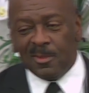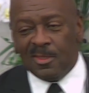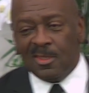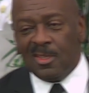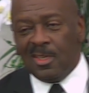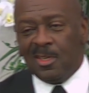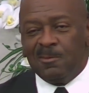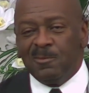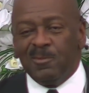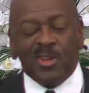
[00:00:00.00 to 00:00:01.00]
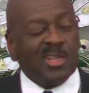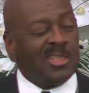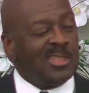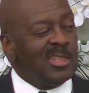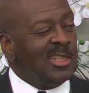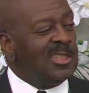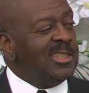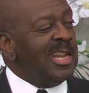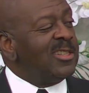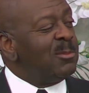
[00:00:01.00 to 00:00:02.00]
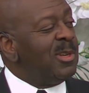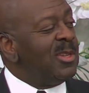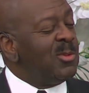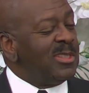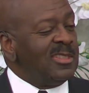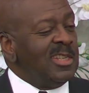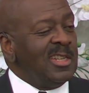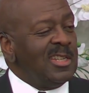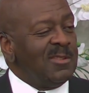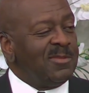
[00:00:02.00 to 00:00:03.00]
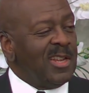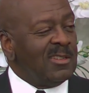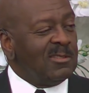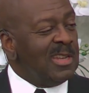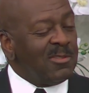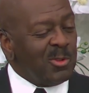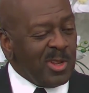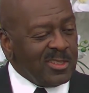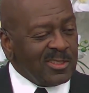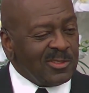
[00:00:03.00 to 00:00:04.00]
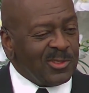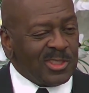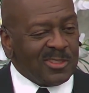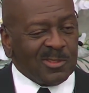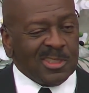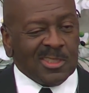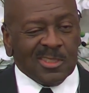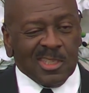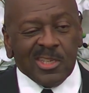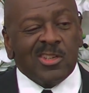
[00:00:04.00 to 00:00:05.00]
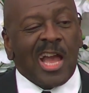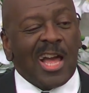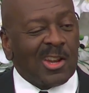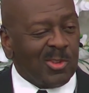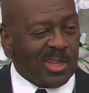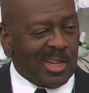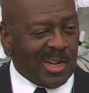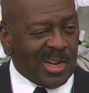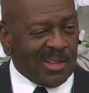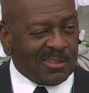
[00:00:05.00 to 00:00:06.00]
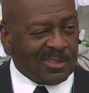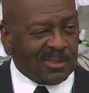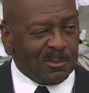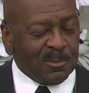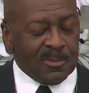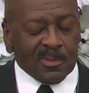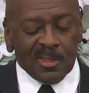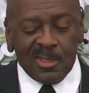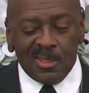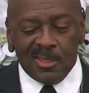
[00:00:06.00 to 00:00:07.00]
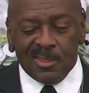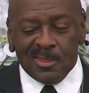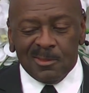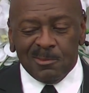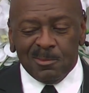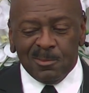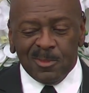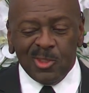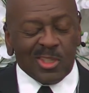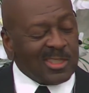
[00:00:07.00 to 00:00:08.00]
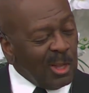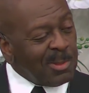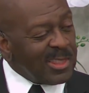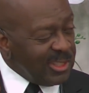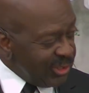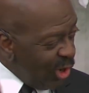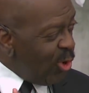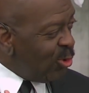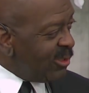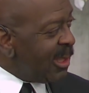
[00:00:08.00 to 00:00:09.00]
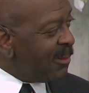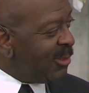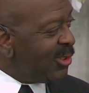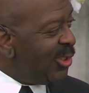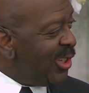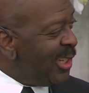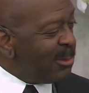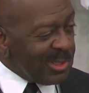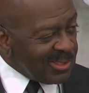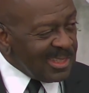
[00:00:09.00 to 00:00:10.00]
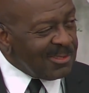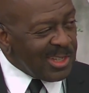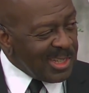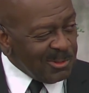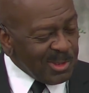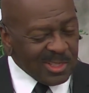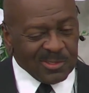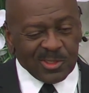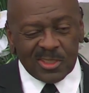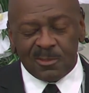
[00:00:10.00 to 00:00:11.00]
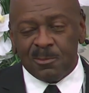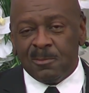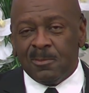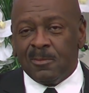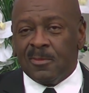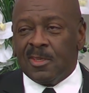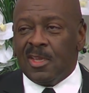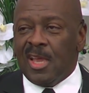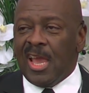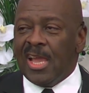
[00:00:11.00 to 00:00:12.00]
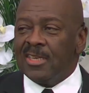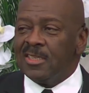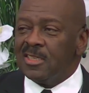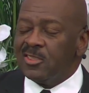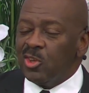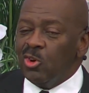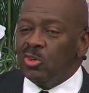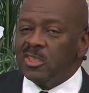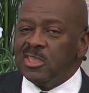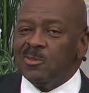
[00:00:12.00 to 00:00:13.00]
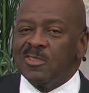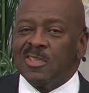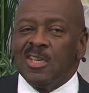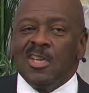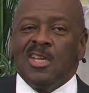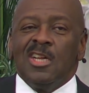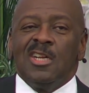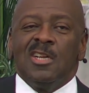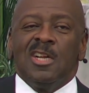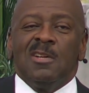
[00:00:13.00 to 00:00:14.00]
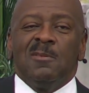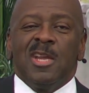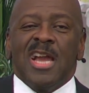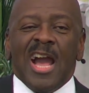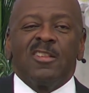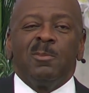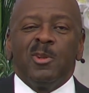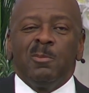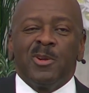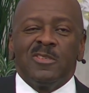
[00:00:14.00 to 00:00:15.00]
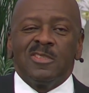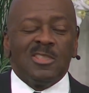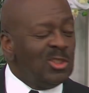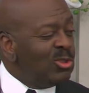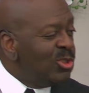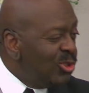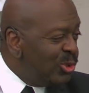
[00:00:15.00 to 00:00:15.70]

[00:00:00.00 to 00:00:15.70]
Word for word: uh, very gentlemanly West Indian fellow. Never raised his voice. We didn't hear hollering in our house. Uh, you could tell by the tone something was going on, but there was never any raised voice. And so she was a a, a, a hospital person. You you knew my